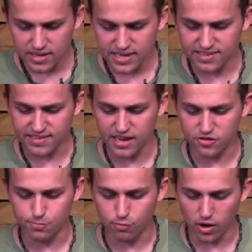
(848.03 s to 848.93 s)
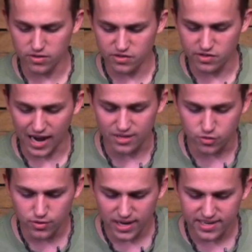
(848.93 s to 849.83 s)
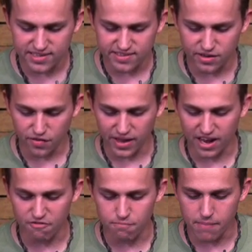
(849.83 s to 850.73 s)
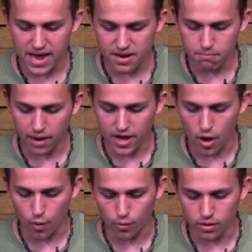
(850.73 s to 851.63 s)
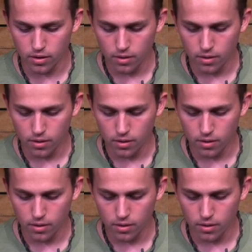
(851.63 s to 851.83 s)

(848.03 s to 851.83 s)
It says, Brothers, I do not consider that I have made it my own,